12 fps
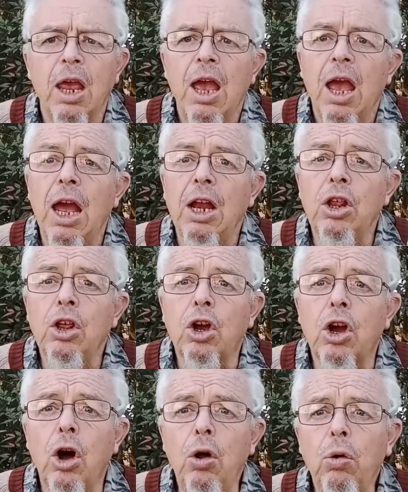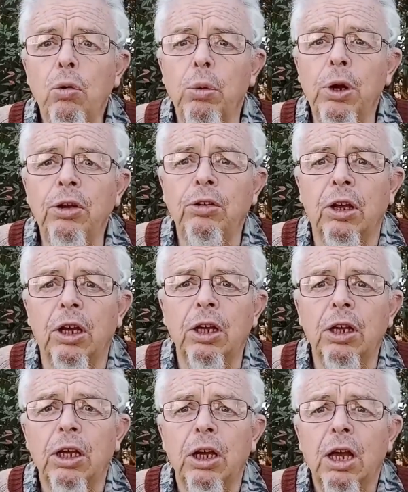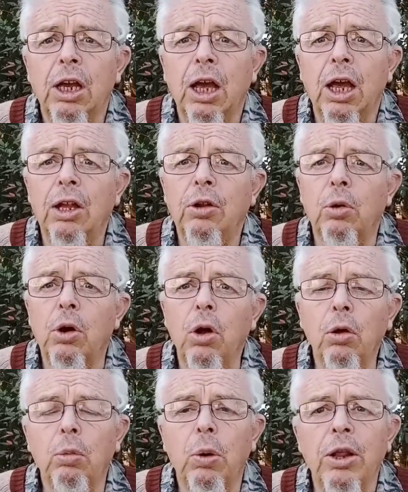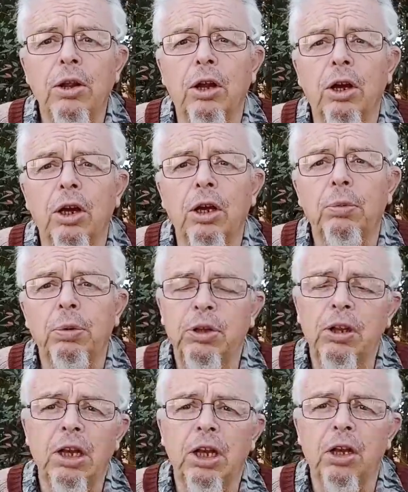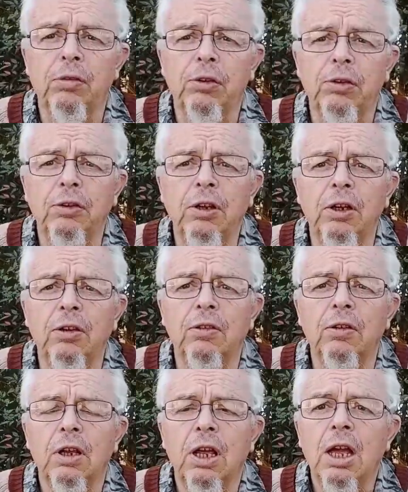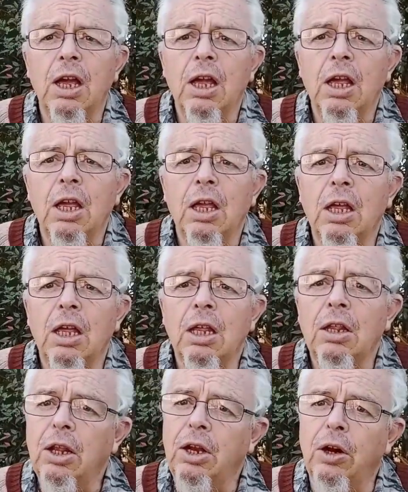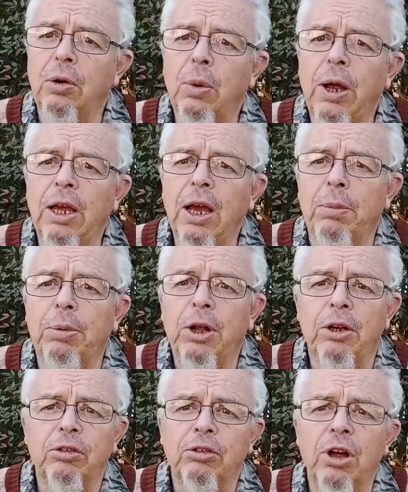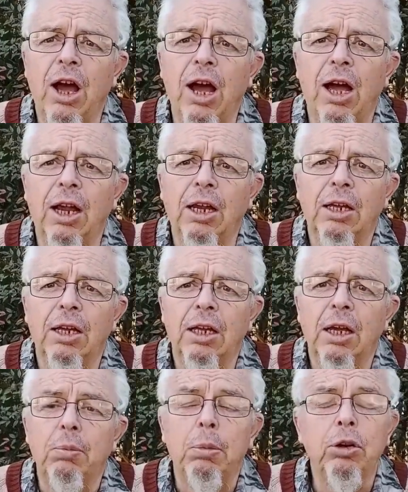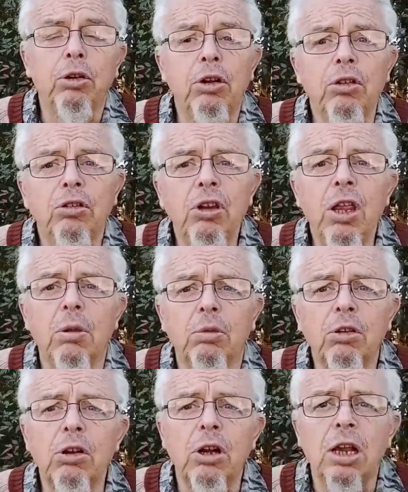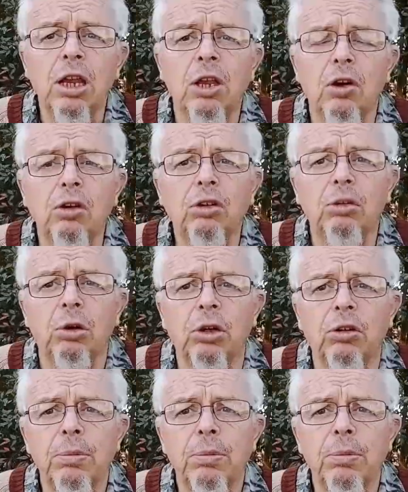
And in the cold winter and the cold weather, particularly overseas, they don't wake up, they just die. But you can see them still clinging onto it.